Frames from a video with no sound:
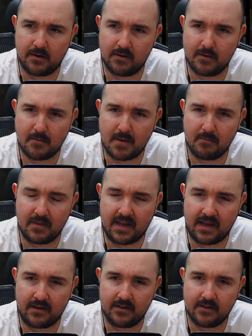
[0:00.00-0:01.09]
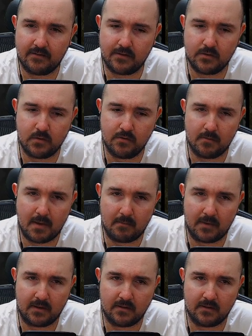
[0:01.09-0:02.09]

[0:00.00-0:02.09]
I remember that, I do remember,